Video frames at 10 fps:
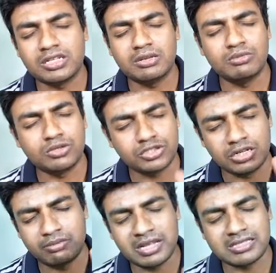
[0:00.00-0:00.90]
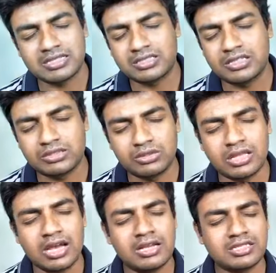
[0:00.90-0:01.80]
emotional blessings into
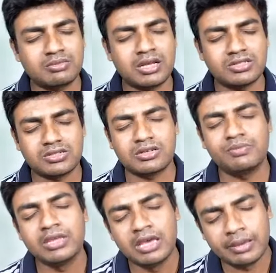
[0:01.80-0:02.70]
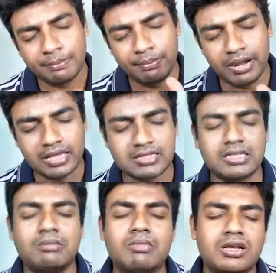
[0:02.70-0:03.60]
Thy hands, Master. Bless
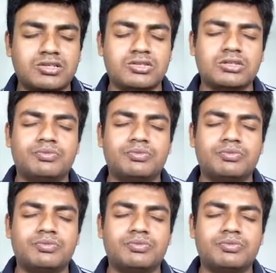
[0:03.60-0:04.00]
them, Master.